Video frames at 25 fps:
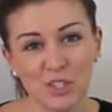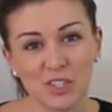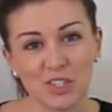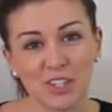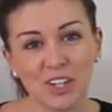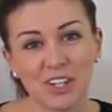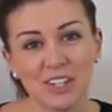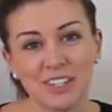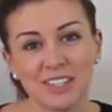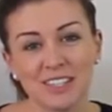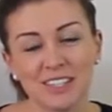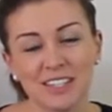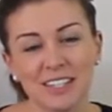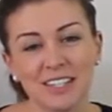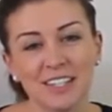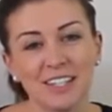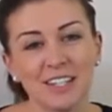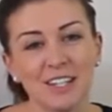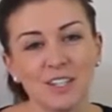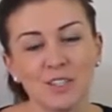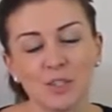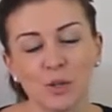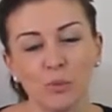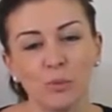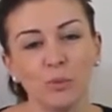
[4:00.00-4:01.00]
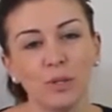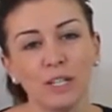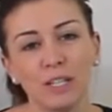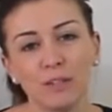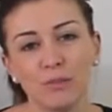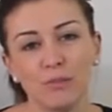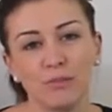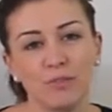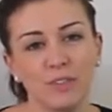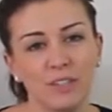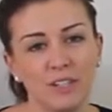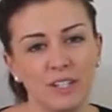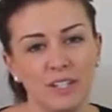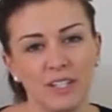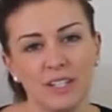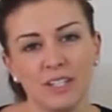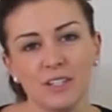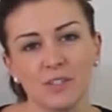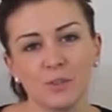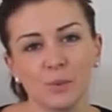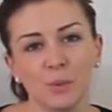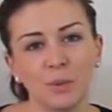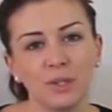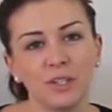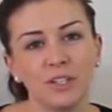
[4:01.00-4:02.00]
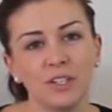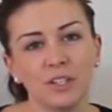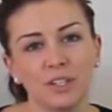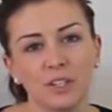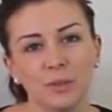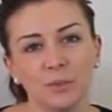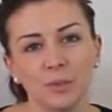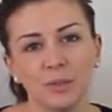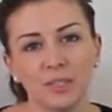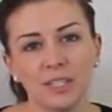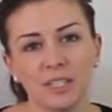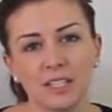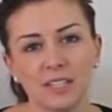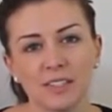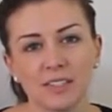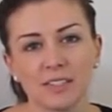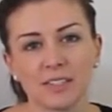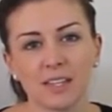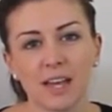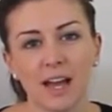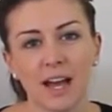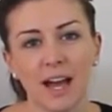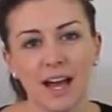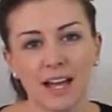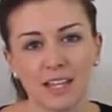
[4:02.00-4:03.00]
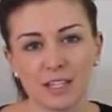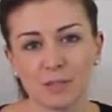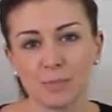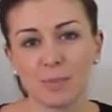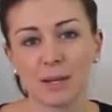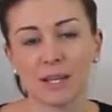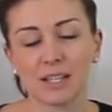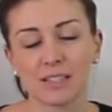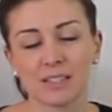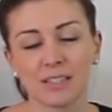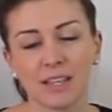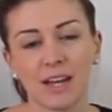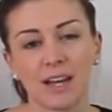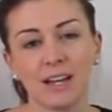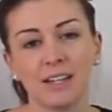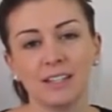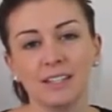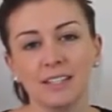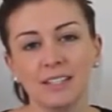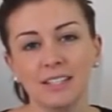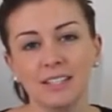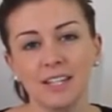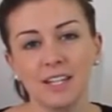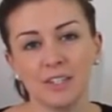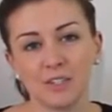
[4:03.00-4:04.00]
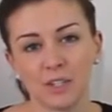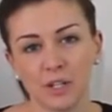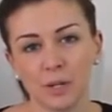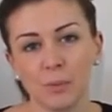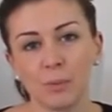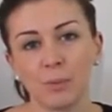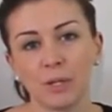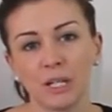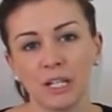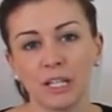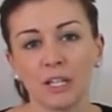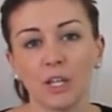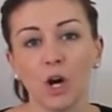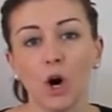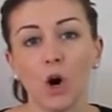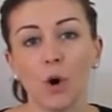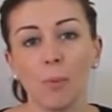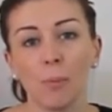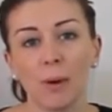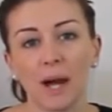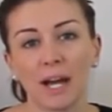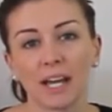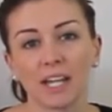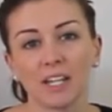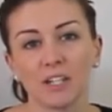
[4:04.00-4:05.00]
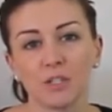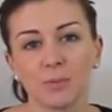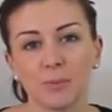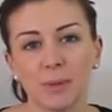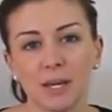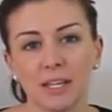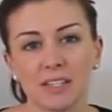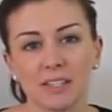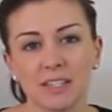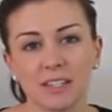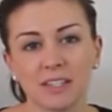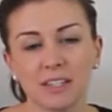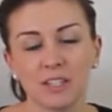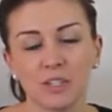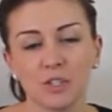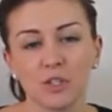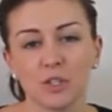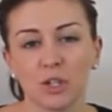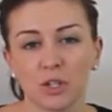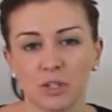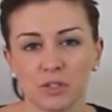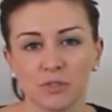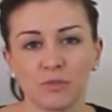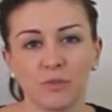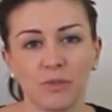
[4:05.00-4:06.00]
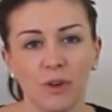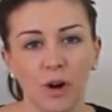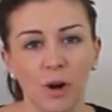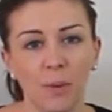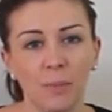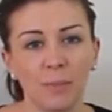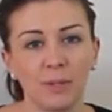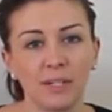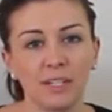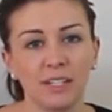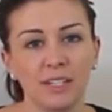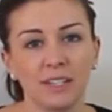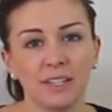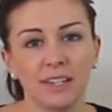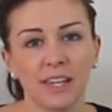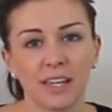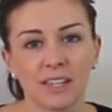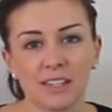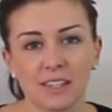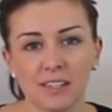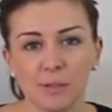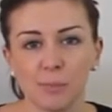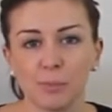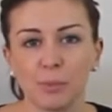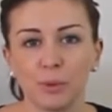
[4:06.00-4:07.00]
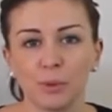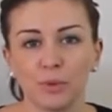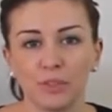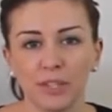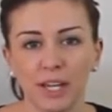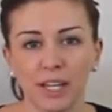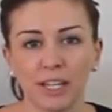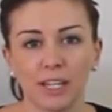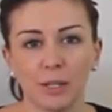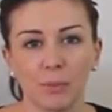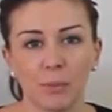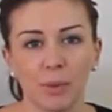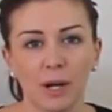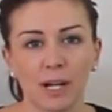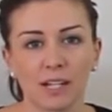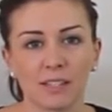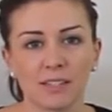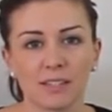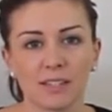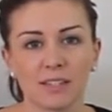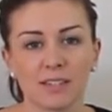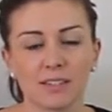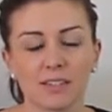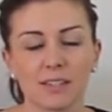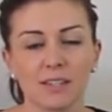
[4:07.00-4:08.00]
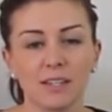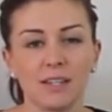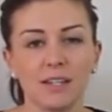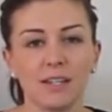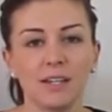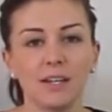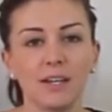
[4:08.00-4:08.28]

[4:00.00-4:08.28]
certainty. So really feeding into one another with these aspects that is going to bring you the whole package basically just from that simple daily practice.